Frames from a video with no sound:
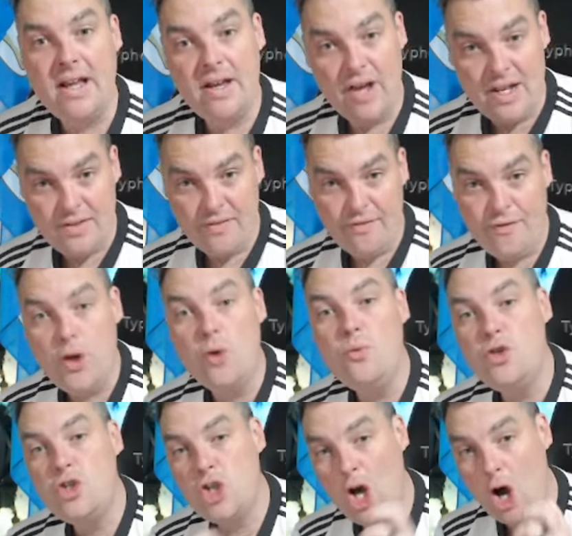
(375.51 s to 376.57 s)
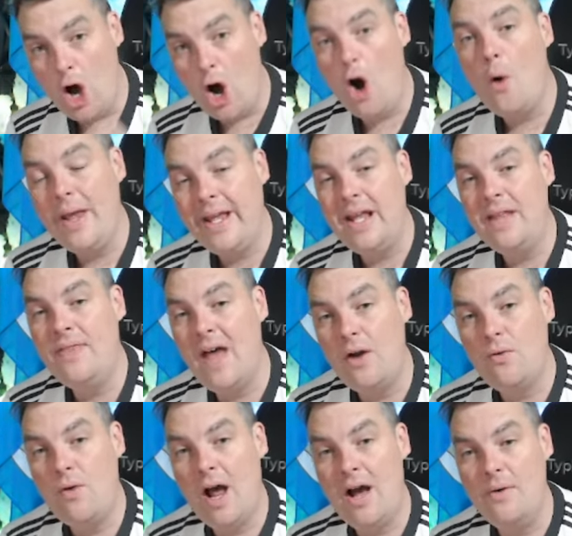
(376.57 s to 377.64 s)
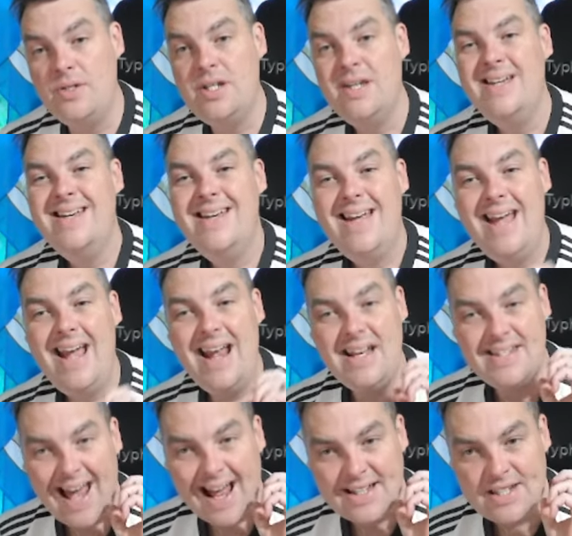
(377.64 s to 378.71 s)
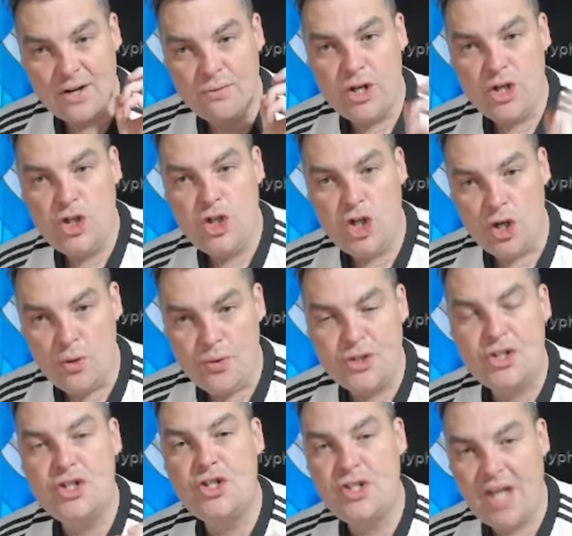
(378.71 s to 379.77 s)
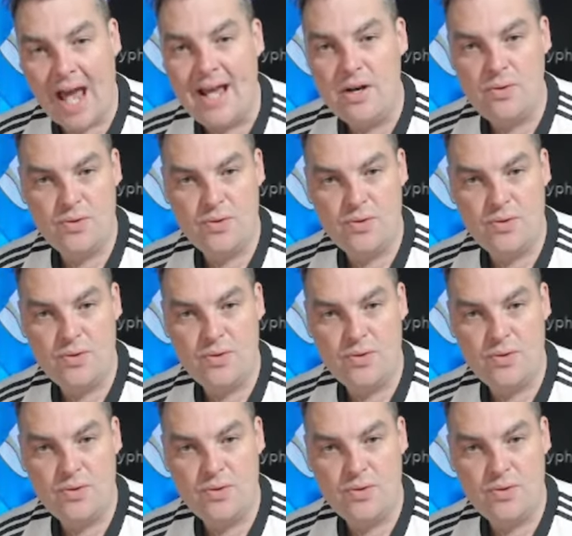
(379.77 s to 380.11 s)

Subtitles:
in the future owing in that round, it's at a reduced scaled